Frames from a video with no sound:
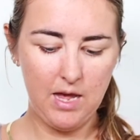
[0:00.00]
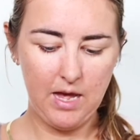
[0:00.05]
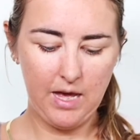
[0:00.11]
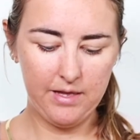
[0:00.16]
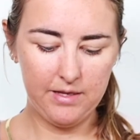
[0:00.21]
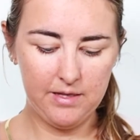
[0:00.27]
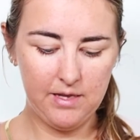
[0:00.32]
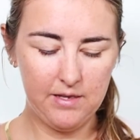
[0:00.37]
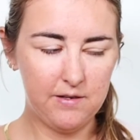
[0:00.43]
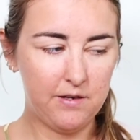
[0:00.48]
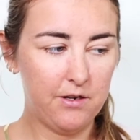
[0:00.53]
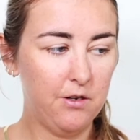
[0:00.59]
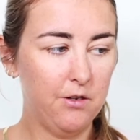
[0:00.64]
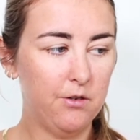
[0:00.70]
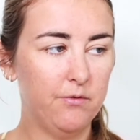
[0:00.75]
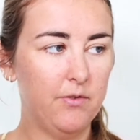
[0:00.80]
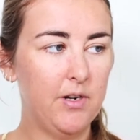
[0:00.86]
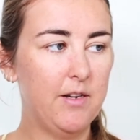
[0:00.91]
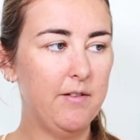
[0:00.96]
I think these are going to
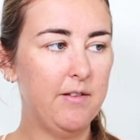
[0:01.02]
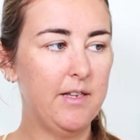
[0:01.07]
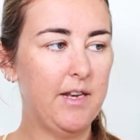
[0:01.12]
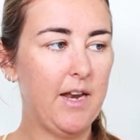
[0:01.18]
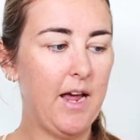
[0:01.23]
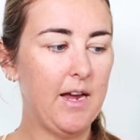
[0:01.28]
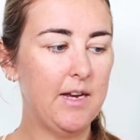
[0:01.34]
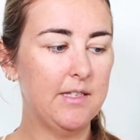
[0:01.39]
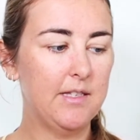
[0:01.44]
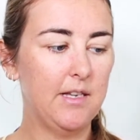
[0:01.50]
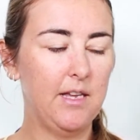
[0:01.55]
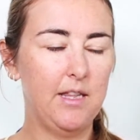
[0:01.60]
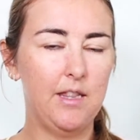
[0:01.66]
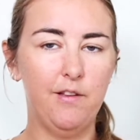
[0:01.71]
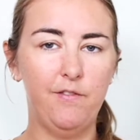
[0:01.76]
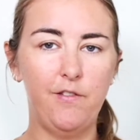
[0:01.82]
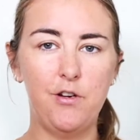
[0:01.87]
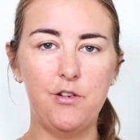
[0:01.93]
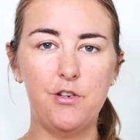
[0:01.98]
look really nice in
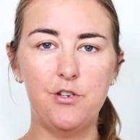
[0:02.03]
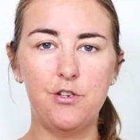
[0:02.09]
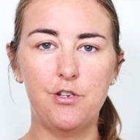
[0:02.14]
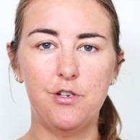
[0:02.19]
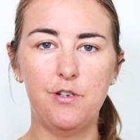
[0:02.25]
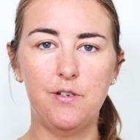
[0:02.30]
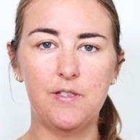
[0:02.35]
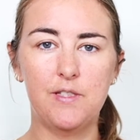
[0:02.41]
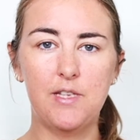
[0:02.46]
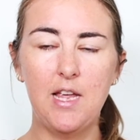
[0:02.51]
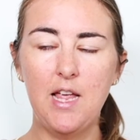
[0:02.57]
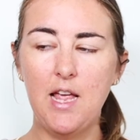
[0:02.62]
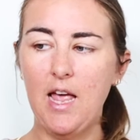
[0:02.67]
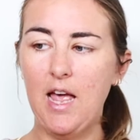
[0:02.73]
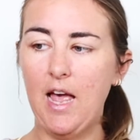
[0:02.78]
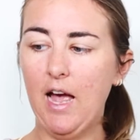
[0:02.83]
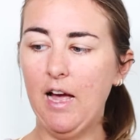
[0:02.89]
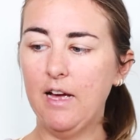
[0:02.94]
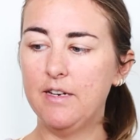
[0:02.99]
the photo shoots.
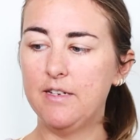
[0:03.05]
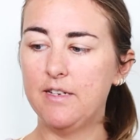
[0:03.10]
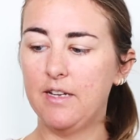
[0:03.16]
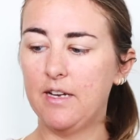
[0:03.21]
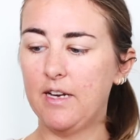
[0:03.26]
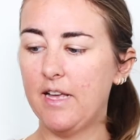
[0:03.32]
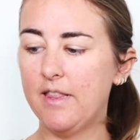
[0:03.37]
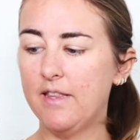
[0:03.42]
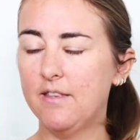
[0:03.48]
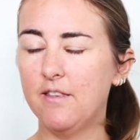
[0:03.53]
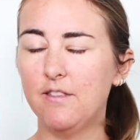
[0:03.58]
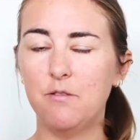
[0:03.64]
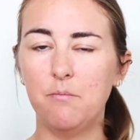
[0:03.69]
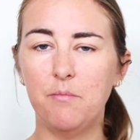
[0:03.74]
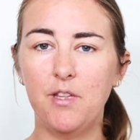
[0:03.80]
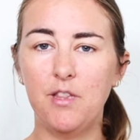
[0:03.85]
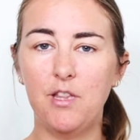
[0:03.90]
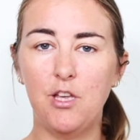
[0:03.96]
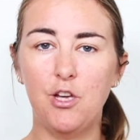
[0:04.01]
And again, this is
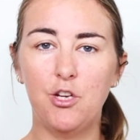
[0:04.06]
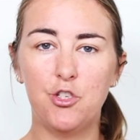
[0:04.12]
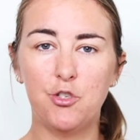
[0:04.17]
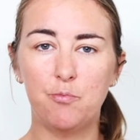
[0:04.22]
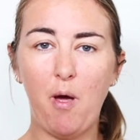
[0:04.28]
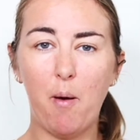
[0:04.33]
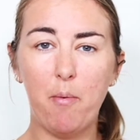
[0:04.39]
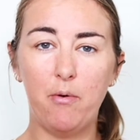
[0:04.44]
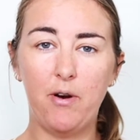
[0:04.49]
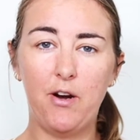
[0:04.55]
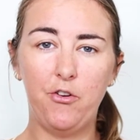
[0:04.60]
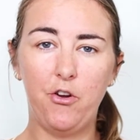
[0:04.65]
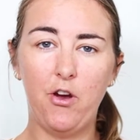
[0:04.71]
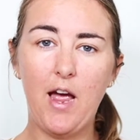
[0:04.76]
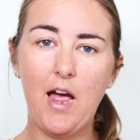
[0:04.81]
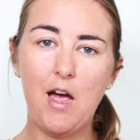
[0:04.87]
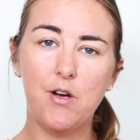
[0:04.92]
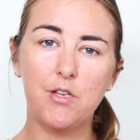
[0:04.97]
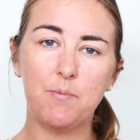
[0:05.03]
something that you could just pop around your
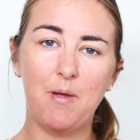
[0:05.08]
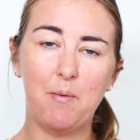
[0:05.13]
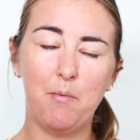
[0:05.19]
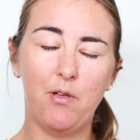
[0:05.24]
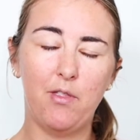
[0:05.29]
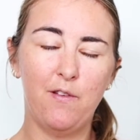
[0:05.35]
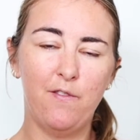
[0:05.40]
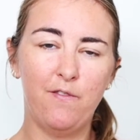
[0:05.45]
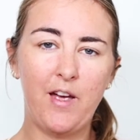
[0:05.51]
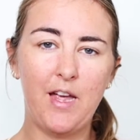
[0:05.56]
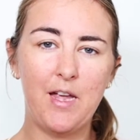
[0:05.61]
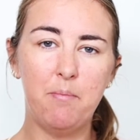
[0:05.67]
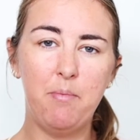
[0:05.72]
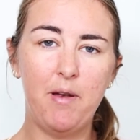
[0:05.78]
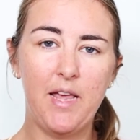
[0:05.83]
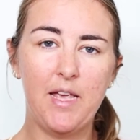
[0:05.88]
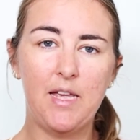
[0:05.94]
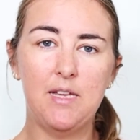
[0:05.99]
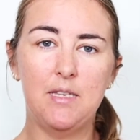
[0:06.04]
house, maybe on the
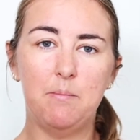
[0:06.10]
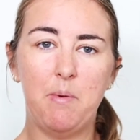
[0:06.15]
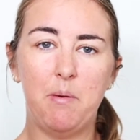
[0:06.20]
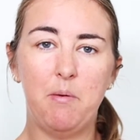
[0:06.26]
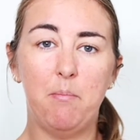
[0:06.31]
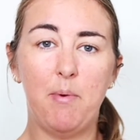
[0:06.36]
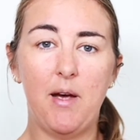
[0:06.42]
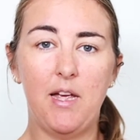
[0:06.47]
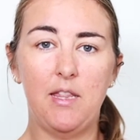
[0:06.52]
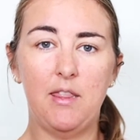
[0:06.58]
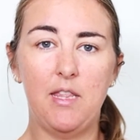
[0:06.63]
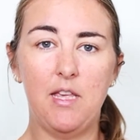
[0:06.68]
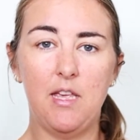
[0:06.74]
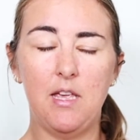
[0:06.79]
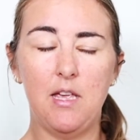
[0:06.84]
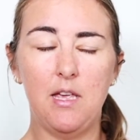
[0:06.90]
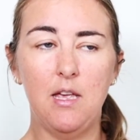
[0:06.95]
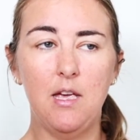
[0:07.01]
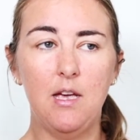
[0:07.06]
fireplace, maybe by
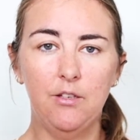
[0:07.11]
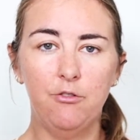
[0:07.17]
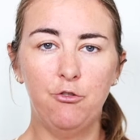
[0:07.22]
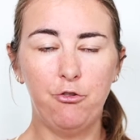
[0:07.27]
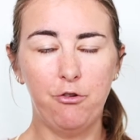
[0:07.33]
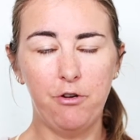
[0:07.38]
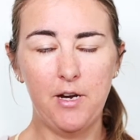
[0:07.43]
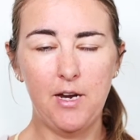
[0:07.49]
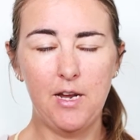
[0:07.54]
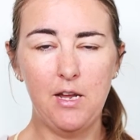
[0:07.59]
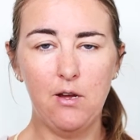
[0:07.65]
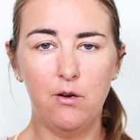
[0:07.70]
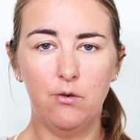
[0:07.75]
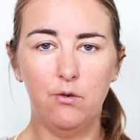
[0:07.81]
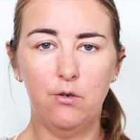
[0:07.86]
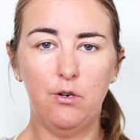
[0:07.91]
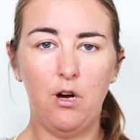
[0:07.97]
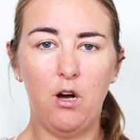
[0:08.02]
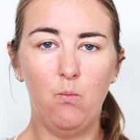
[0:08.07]
the tree
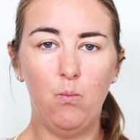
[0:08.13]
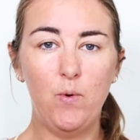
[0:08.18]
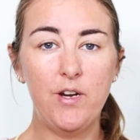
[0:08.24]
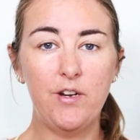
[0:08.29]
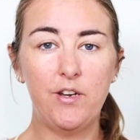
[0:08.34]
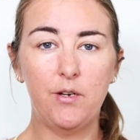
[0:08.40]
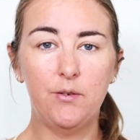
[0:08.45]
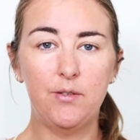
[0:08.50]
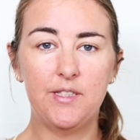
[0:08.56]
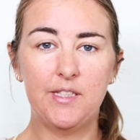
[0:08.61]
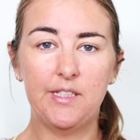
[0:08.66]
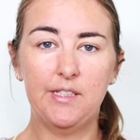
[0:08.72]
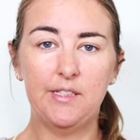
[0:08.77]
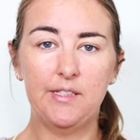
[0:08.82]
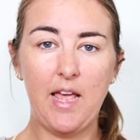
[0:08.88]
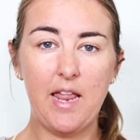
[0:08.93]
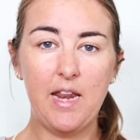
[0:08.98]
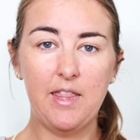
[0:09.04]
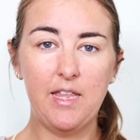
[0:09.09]
or on
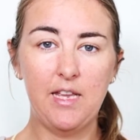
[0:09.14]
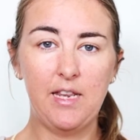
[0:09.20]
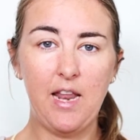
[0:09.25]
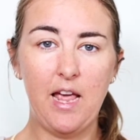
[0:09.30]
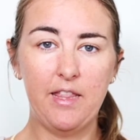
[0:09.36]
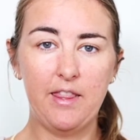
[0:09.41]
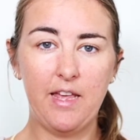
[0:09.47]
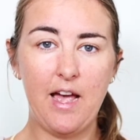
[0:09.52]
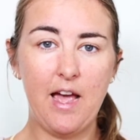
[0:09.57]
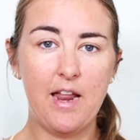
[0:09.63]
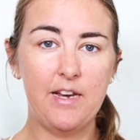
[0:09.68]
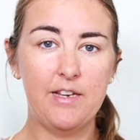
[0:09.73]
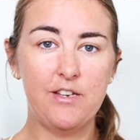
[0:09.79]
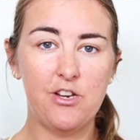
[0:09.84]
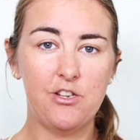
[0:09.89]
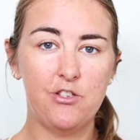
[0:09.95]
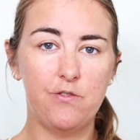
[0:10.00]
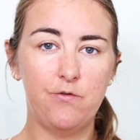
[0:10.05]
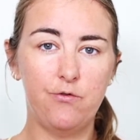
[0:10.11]
windowsills, anything like that, any
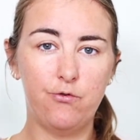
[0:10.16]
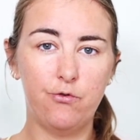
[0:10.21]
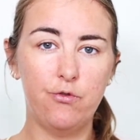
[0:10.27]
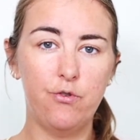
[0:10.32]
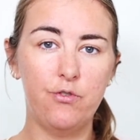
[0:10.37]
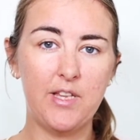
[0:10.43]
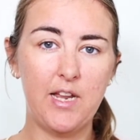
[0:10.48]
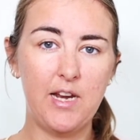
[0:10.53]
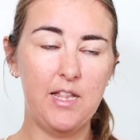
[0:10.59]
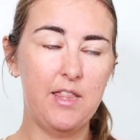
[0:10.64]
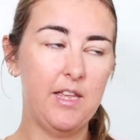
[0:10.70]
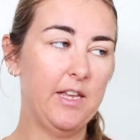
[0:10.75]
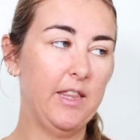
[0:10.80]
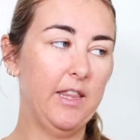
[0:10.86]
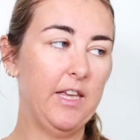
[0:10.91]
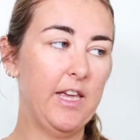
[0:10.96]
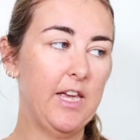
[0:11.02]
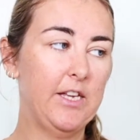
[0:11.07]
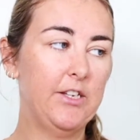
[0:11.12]
chest of drawers, anything in
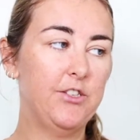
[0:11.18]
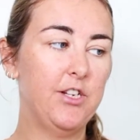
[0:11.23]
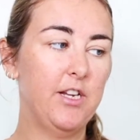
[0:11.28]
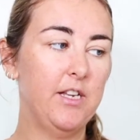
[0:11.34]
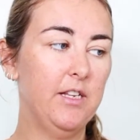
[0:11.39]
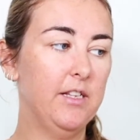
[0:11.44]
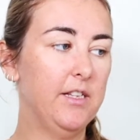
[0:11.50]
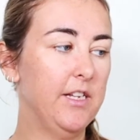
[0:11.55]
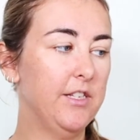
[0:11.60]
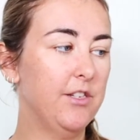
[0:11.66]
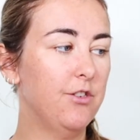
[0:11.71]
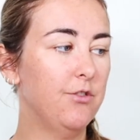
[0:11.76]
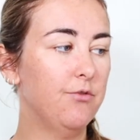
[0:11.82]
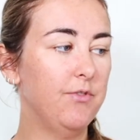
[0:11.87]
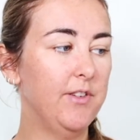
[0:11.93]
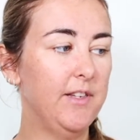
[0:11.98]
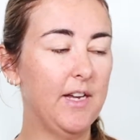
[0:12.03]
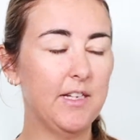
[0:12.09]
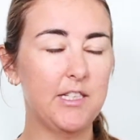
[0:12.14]
the kitchen. These are
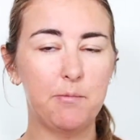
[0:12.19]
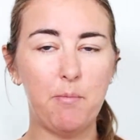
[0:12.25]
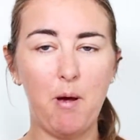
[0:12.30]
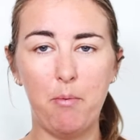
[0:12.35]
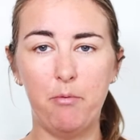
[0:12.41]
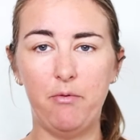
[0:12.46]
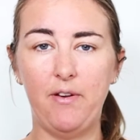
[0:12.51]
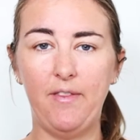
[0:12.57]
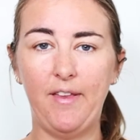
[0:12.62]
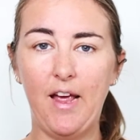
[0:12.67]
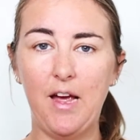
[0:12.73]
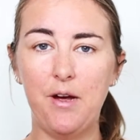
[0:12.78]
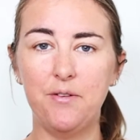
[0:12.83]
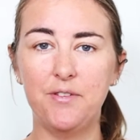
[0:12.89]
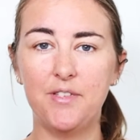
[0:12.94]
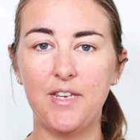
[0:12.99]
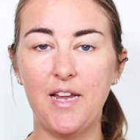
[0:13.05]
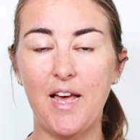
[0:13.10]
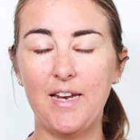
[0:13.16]
just really nice to pop around the
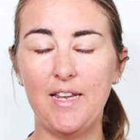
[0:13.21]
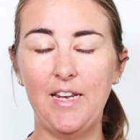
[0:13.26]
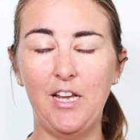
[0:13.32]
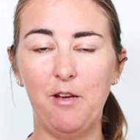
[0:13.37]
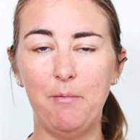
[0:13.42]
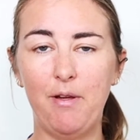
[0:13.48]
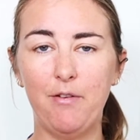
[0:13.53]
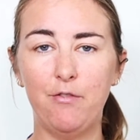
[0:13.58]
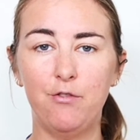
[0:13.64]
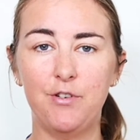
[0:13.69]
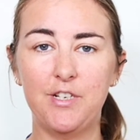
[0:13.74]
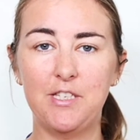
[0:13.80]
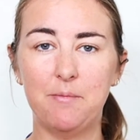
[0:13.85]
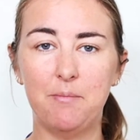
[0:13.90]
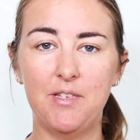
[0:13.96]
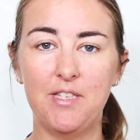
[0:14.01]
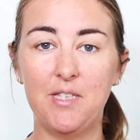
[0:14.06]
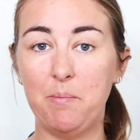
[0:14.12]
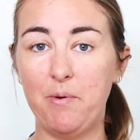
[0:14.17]
house and add a little bit of
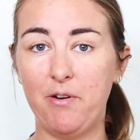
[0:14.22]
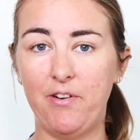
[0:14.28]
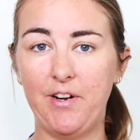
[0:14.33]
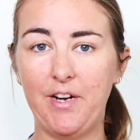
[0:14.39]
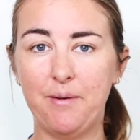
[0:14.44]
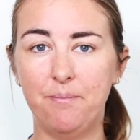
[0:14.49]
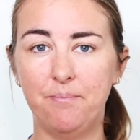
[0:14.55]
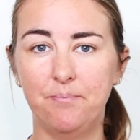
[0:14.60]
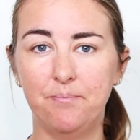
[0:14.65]
Christmas spirit.